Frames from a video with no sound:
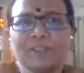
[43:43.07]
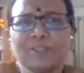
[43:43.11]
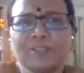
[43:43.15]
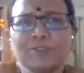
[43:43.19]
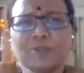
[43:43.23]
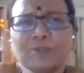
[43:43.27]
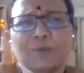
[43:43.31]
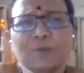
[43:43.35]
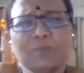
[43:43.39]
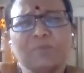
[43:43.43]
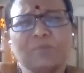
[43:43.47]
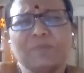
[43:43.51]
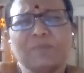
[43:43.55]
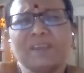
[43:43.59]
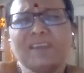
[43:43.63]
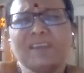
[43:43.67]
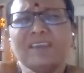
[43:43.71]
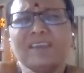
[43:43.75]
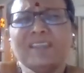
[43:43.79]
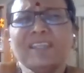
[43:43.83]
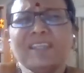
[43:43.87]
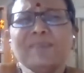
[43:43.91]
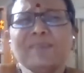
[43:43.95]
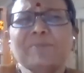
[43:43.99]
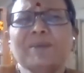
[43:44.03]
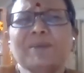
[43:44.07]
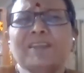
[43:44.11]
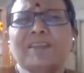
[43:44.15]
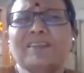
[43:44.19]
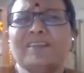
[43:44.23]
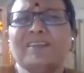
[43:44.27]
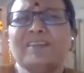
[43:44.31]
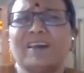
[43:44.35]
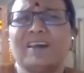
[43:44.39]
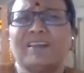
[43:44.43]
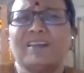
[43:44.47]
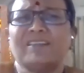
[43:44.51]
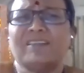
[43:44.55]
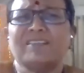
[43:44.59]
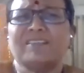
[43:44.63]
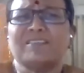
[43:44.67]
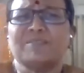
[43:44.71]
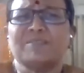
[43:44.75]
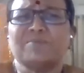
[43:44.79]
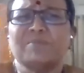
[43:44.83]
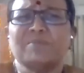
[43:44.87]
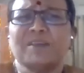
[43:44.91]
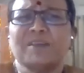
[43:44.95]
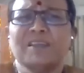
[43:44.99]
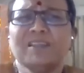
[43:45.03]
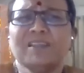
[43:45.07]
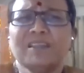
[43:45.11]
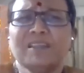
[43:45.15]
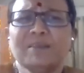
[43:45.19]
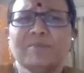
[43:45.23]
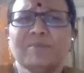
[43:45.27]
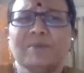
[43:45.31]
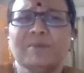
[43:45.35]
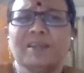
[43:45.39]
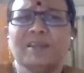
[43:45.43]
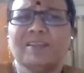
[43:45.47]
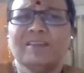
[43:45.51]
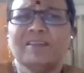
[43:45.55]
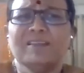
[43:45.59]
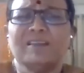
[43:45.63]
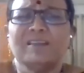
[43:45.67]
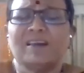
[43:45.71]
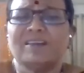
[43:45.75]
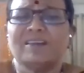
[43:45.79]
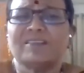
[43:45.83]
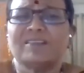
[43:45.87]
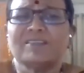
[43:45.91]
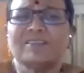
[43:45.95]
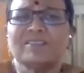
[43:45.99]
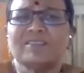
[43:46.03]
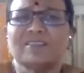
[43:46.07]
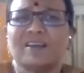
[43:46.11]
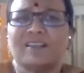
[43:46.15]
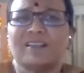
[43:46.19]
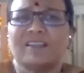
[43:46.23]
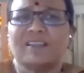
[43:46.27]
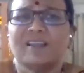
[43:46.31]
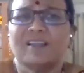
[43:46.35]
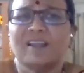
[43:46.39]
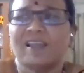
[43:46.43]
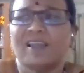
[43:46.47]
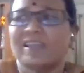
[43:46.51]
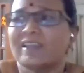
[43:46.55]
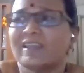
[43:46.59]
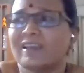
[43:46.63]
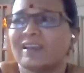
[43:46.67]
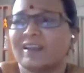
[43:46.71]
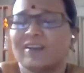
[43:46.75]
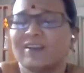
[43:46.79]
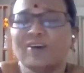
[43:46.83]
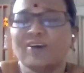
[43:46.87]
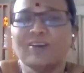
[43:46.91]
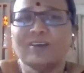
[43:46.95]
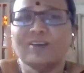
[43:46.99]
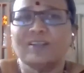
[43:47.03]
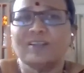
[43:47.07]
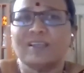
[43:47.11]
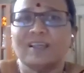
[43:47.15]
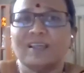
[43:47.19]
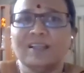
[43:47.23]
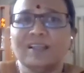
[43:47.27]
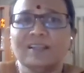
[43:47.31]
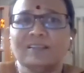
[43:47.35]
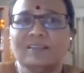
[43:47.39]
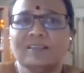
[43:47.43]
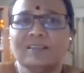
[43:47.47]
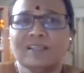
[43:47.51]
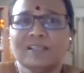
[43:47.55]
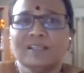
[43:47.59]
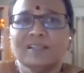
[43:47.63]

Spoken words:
So many writers, many writers are there. I cannot tell.